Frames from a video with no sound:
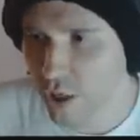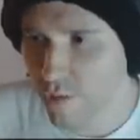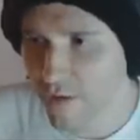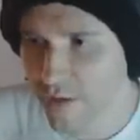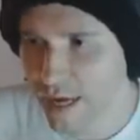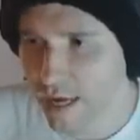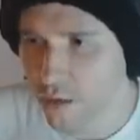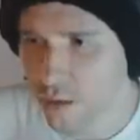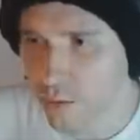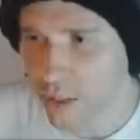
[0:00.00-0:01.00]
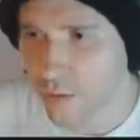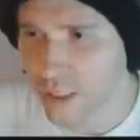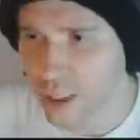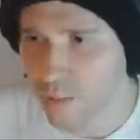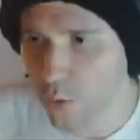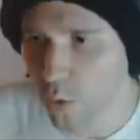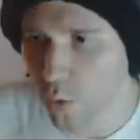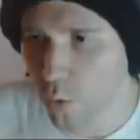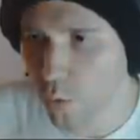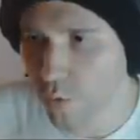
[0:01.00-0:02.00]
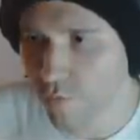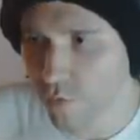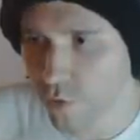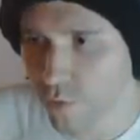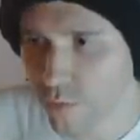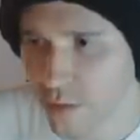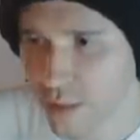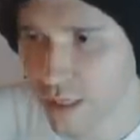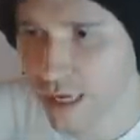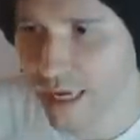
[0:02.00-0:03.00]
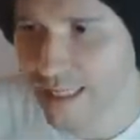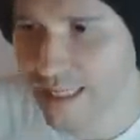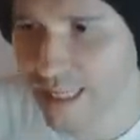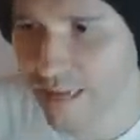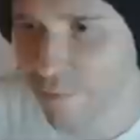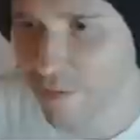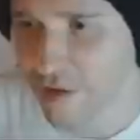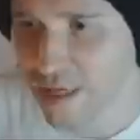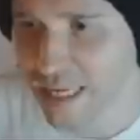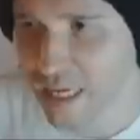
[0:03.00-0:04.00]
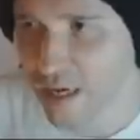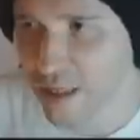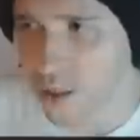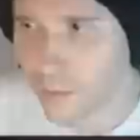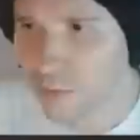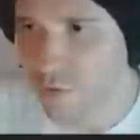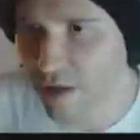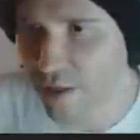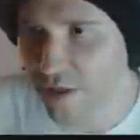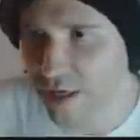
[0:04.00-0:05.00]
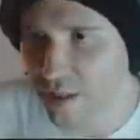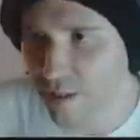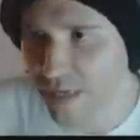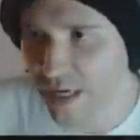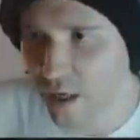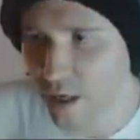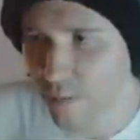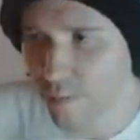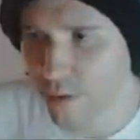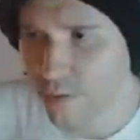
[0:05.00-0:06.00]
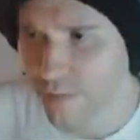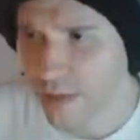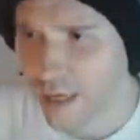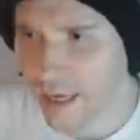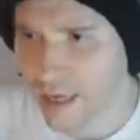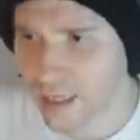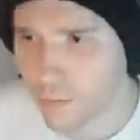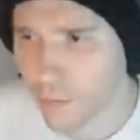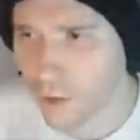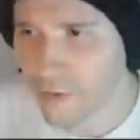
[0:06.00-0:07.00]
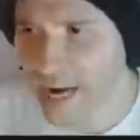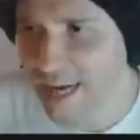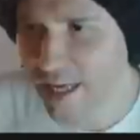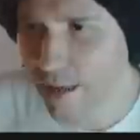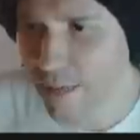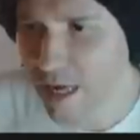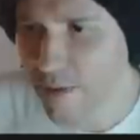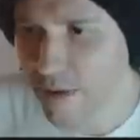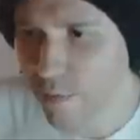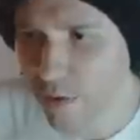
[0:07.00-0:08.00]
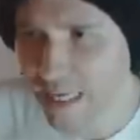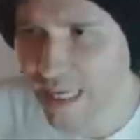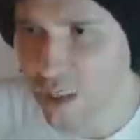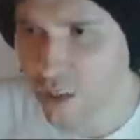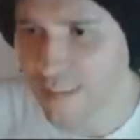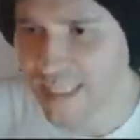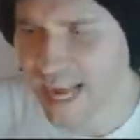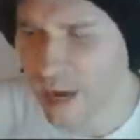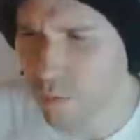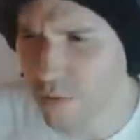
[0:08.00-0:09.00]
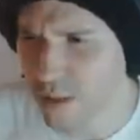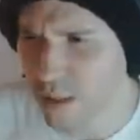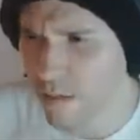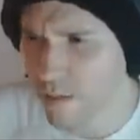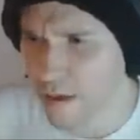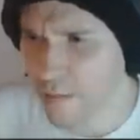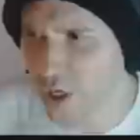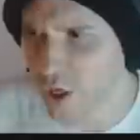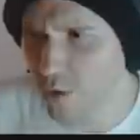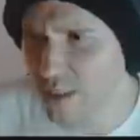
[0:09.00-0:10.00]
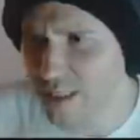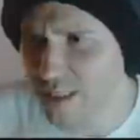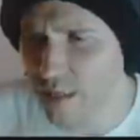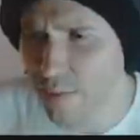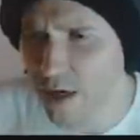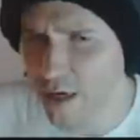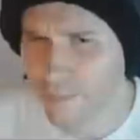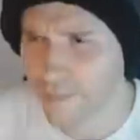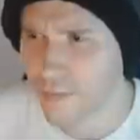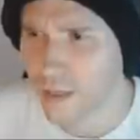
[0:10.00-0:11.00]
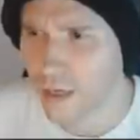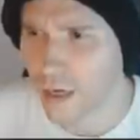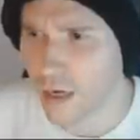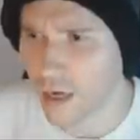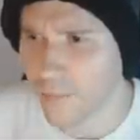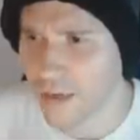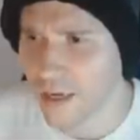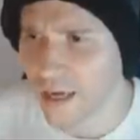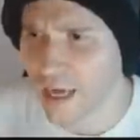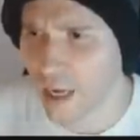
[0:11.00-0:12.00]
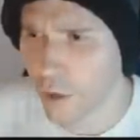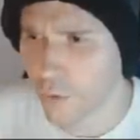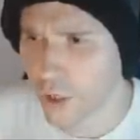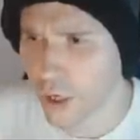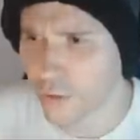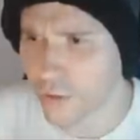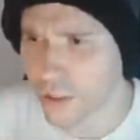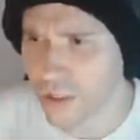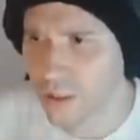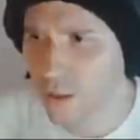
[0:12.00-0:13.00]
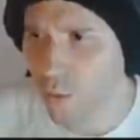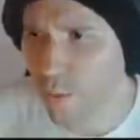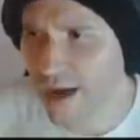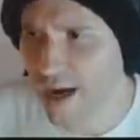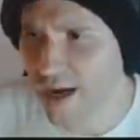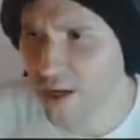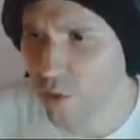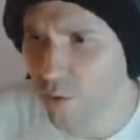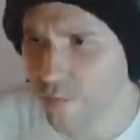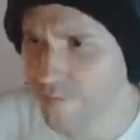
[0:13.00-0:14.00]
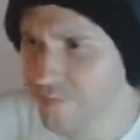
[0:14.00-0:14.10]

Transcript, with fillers: to go around the house. We're going to explore all the rooms and see if we find any items or anything to pick up. And while we're at it, maybe we'll get some sounds. Maybe the ghost is nearby. Hello, ghost. Where are you?